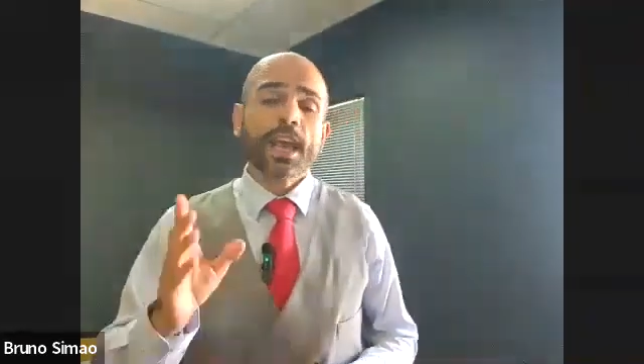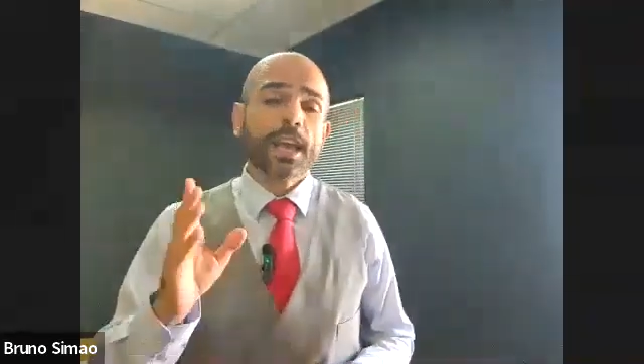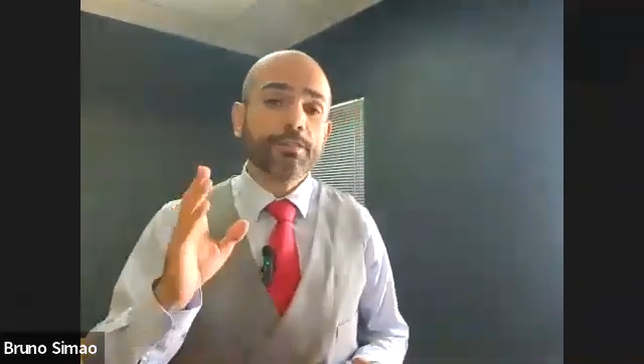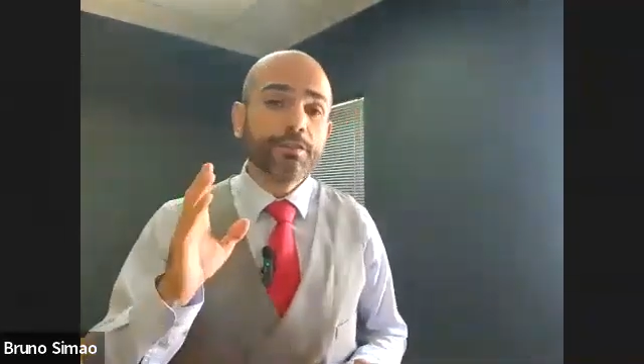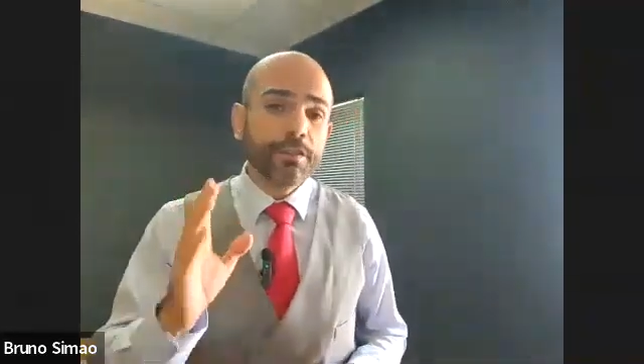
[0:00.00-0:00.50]

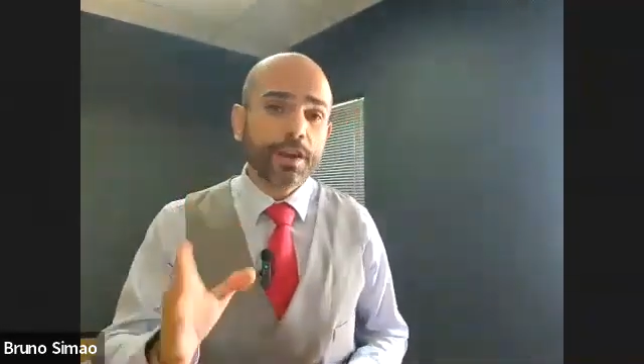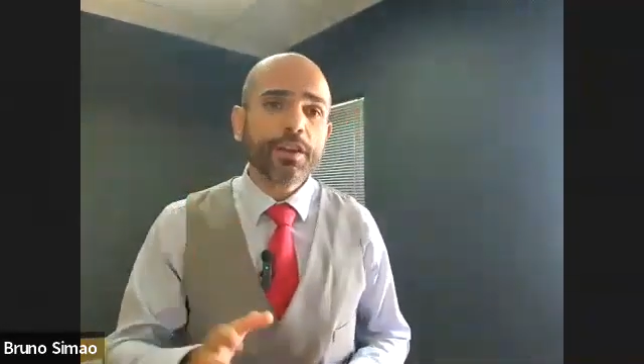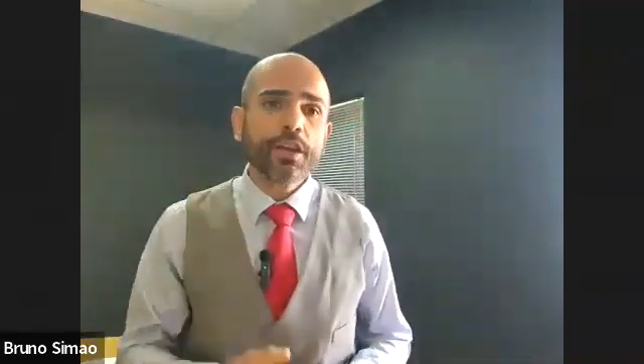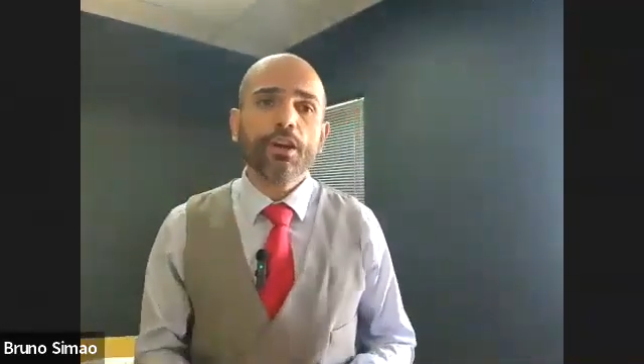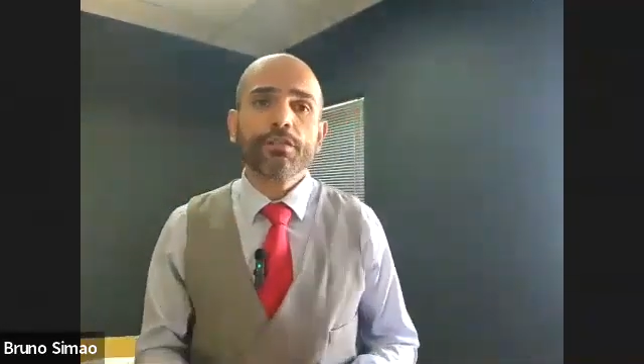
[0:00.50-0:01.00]
and
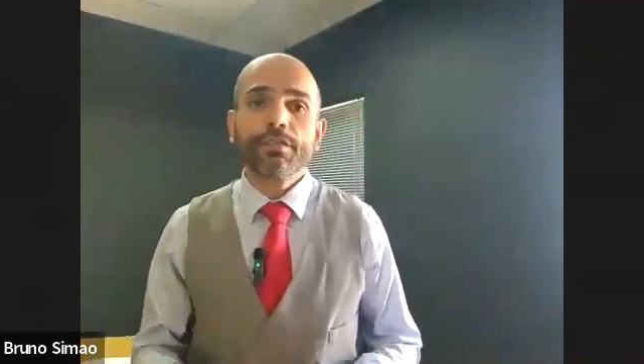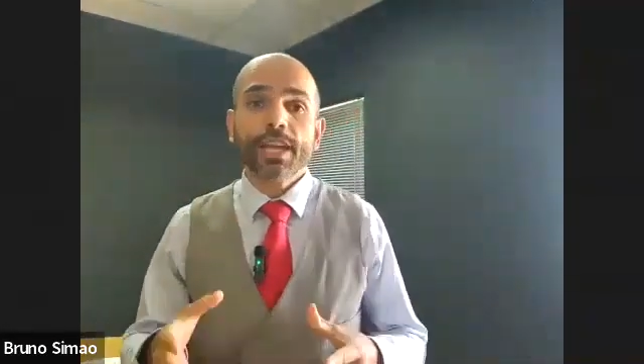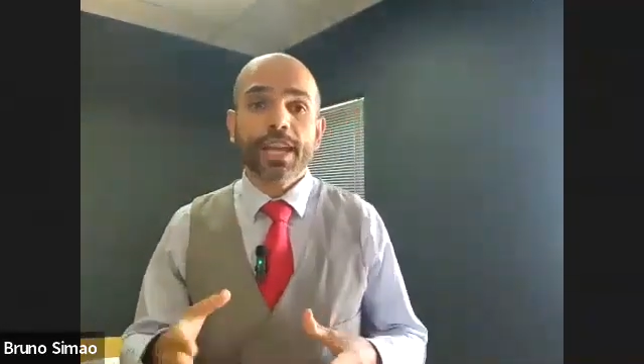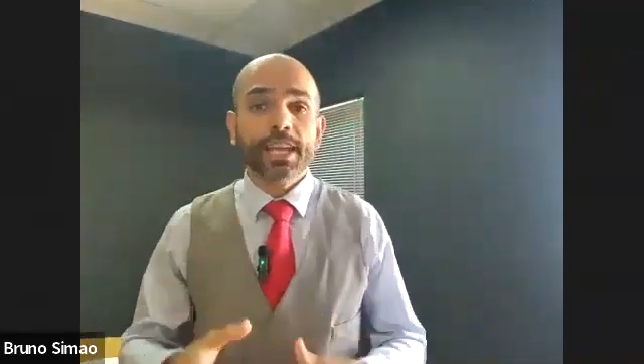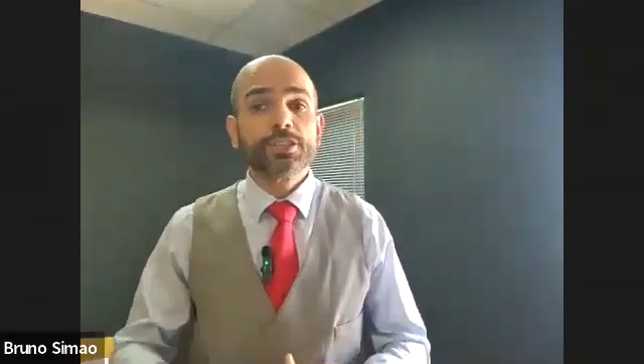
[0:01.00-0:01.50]
very
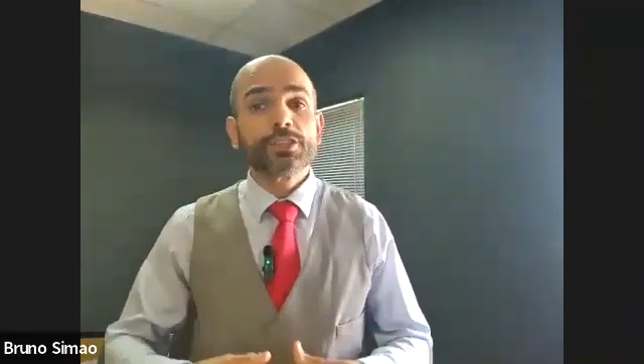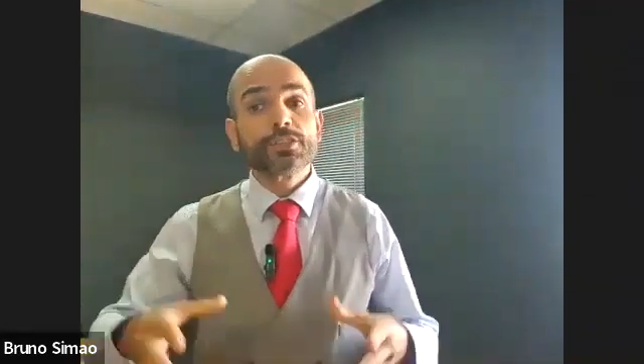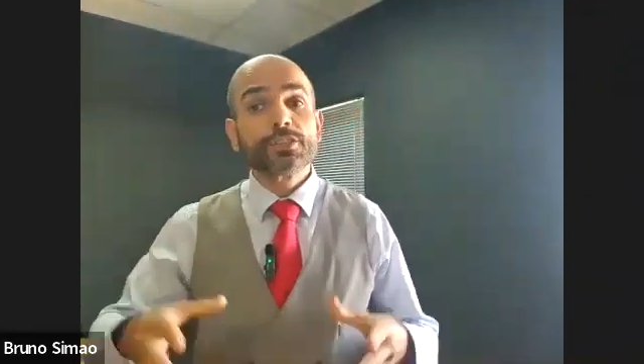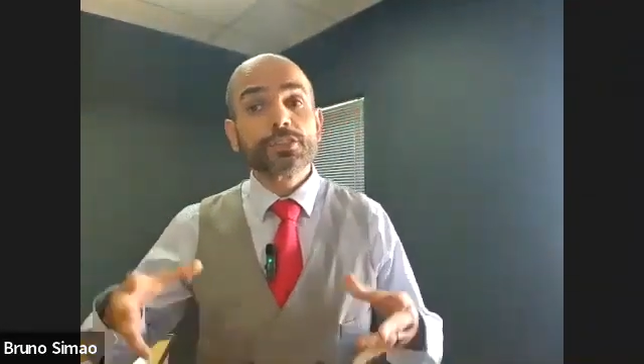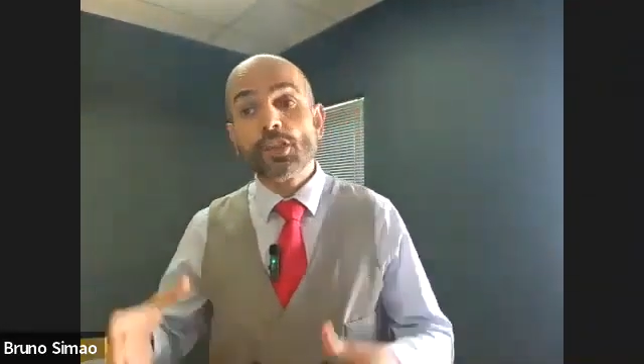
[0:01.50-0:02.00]
often the
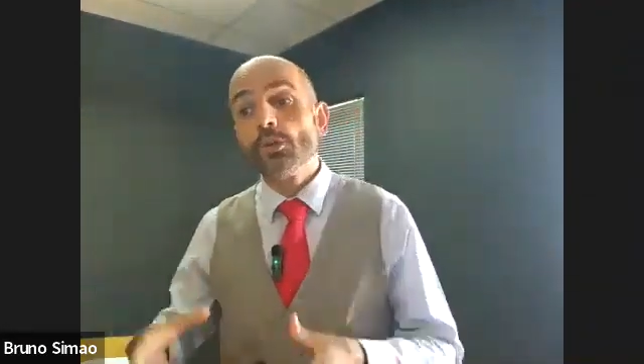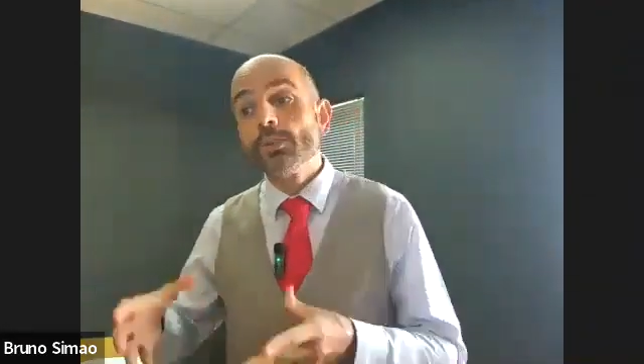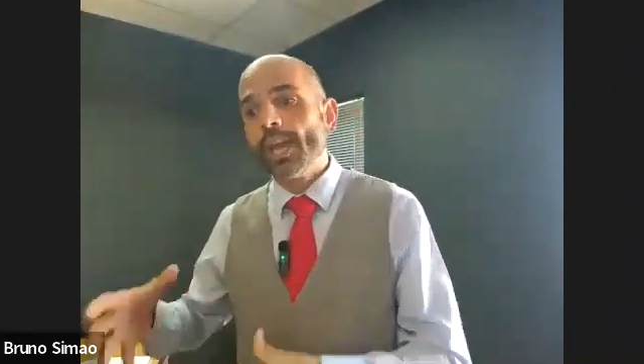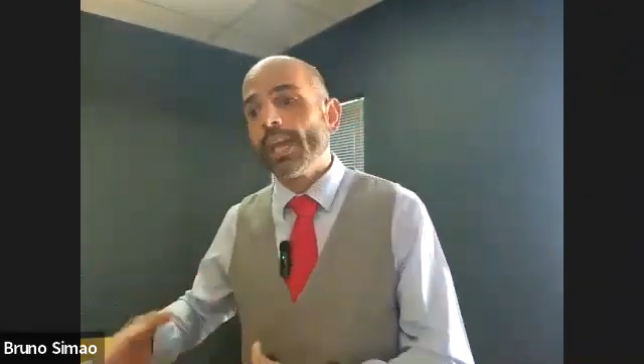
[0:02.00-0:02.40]
agents don't